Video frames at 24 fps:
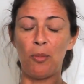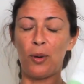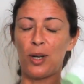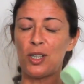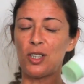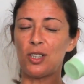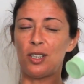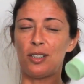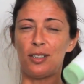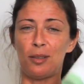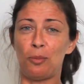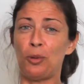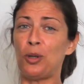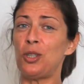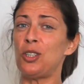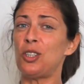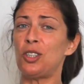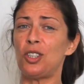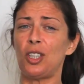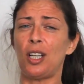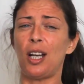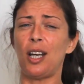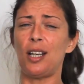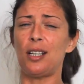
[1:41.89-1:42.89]
which is a
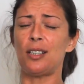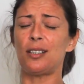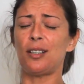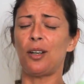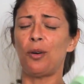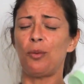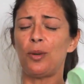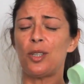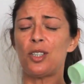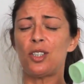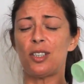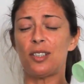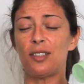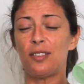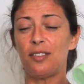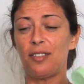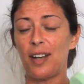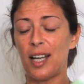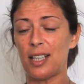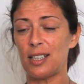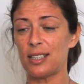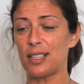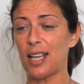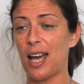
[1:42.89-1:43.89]
moisturiser, which is
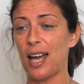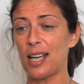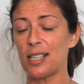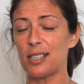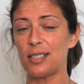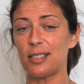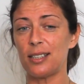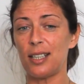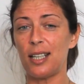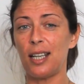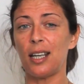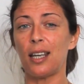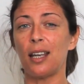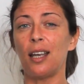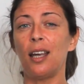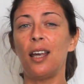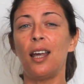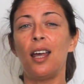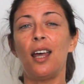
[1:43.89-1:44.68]
fantastic.